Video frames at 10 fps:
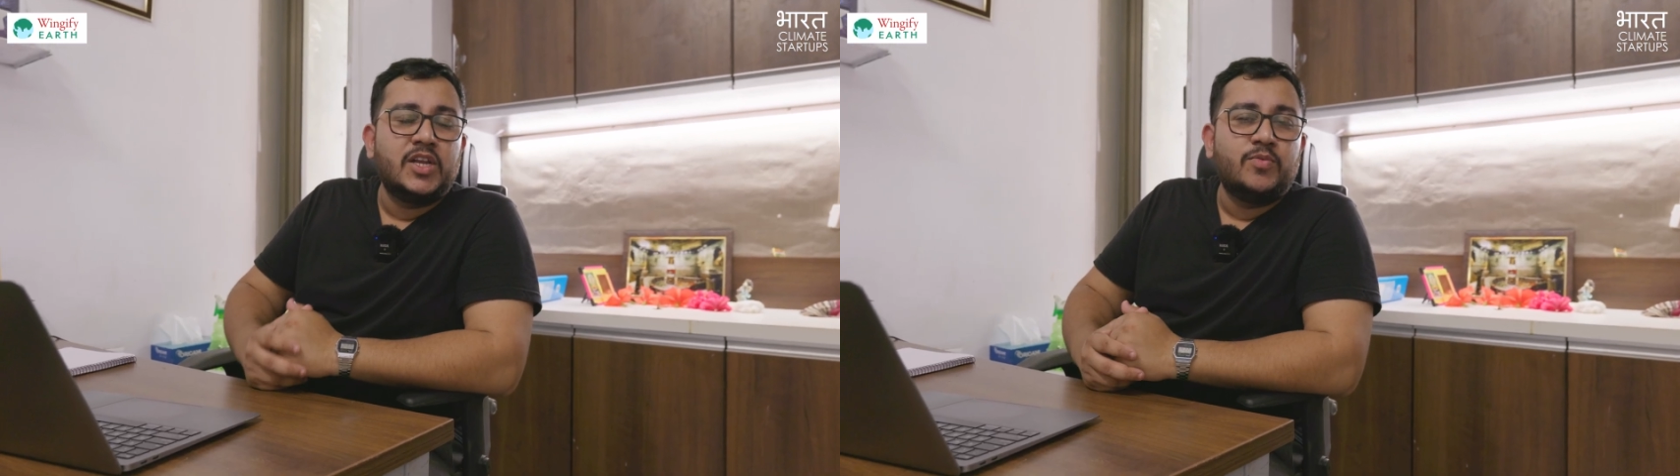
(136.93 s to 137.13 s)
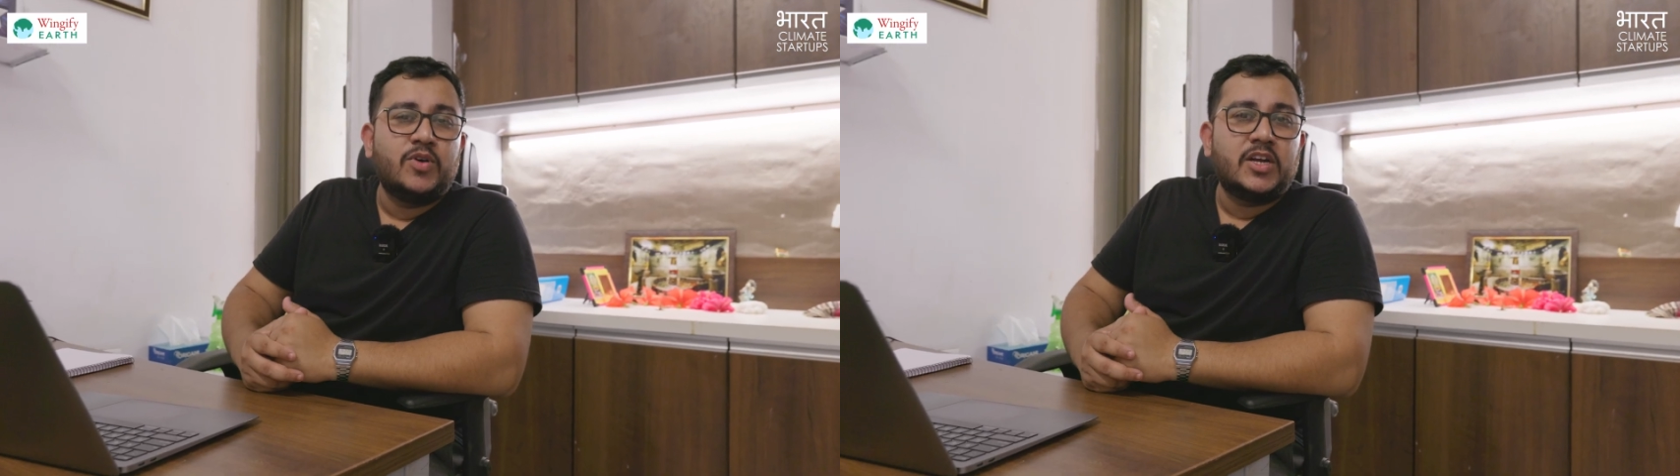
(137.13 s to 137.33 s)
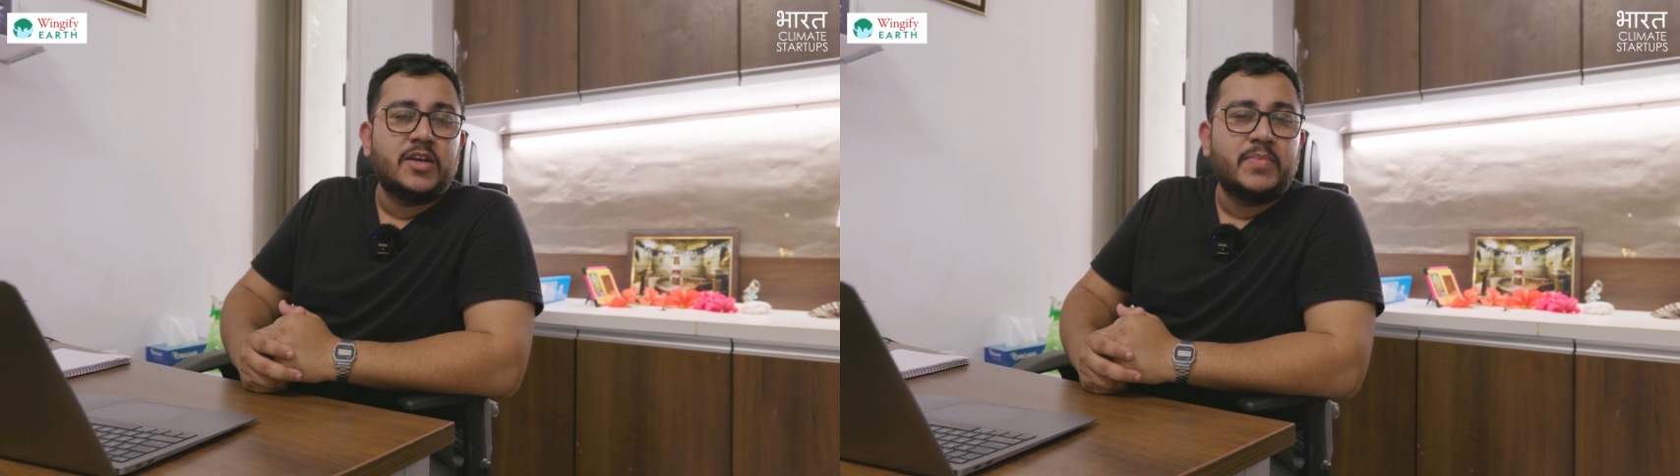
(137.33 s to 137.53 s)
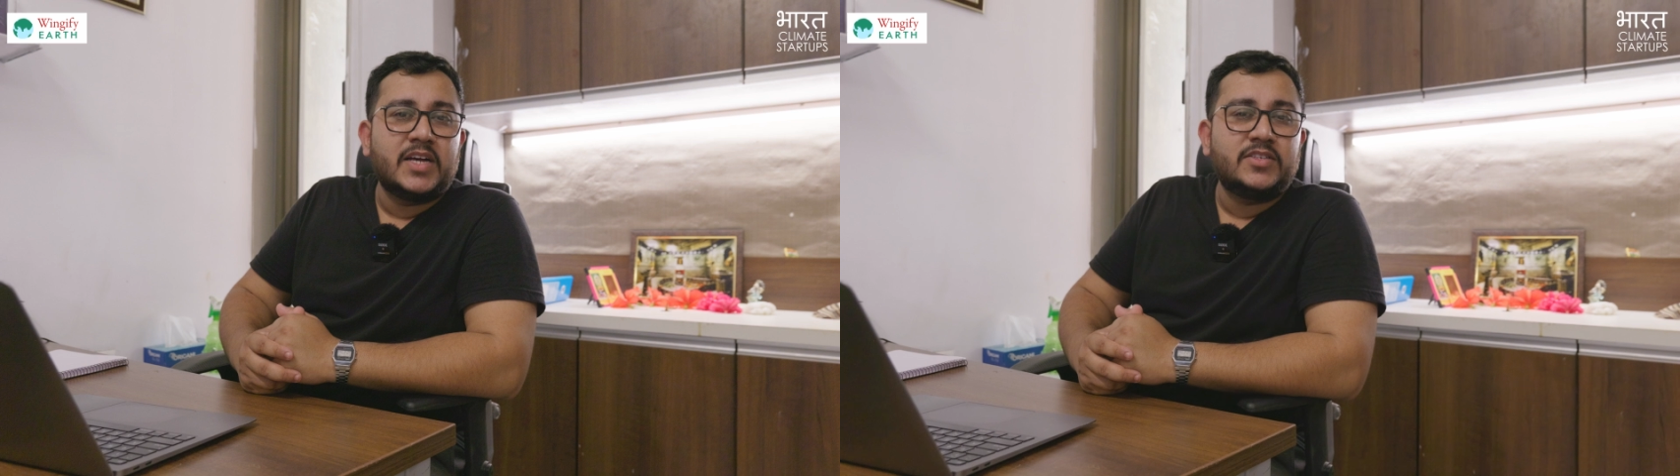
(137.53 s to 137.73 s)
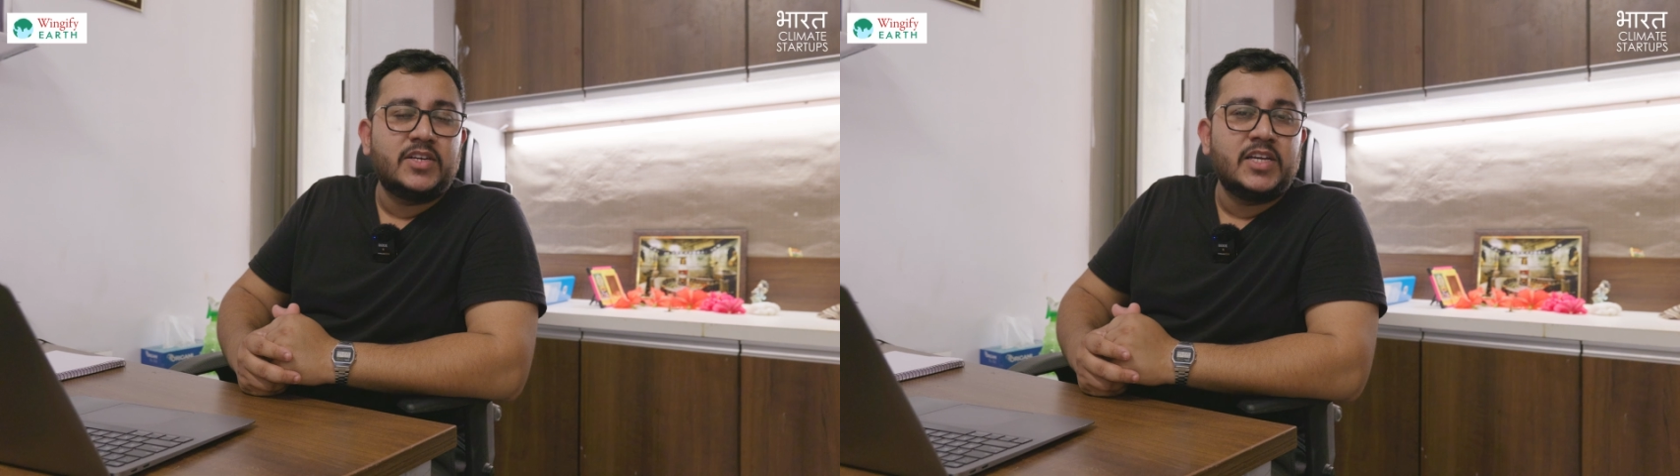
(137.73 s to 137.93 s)
kilowatt
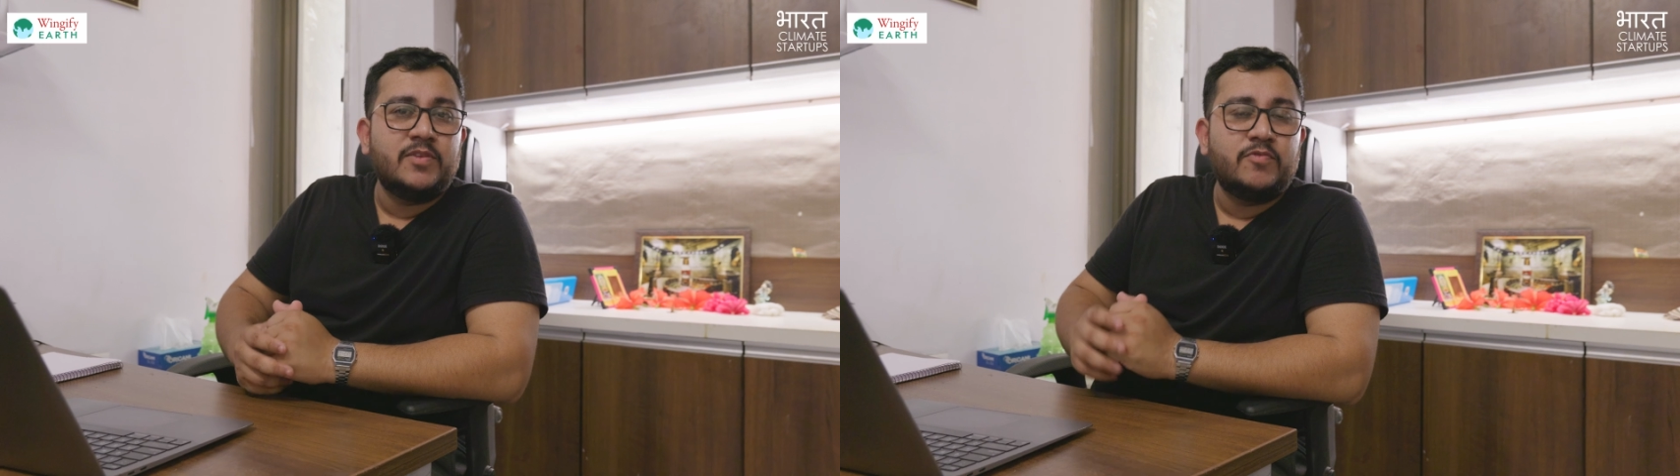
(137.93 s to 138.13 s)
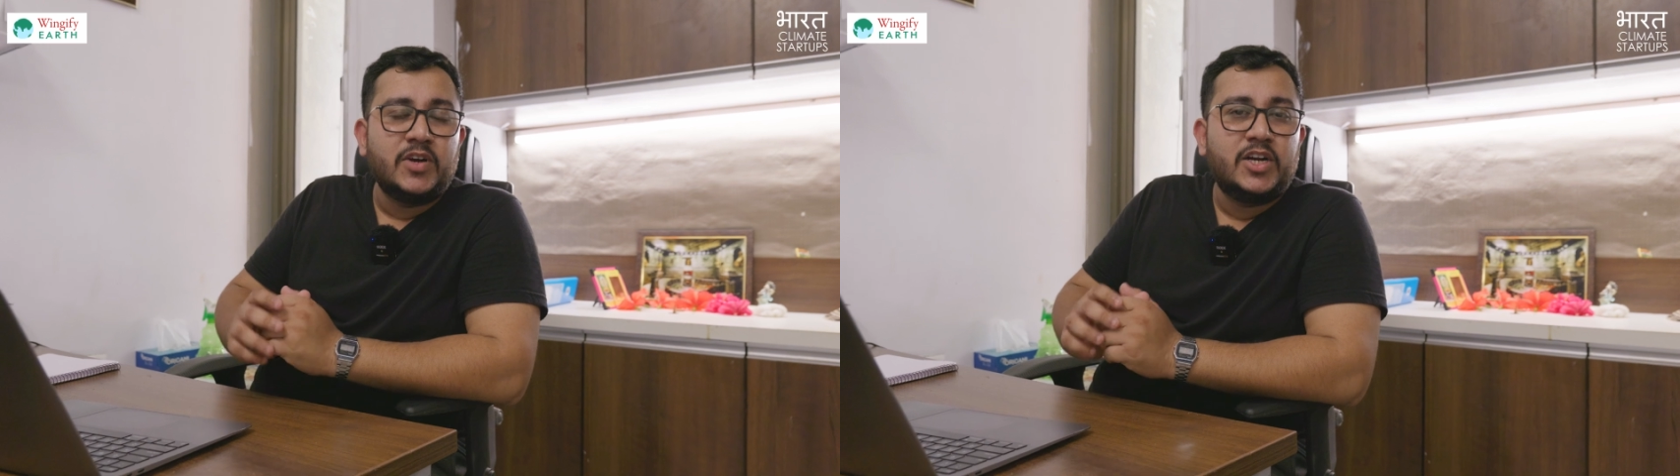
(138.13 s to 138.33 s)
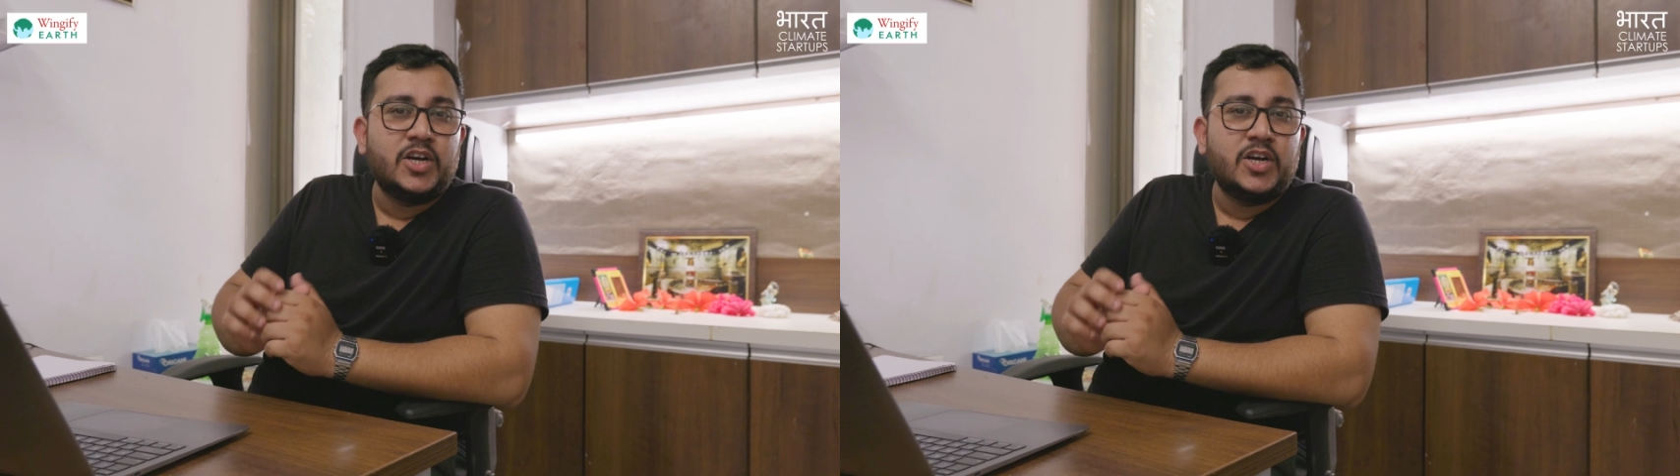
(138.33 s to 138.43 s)
capacity wind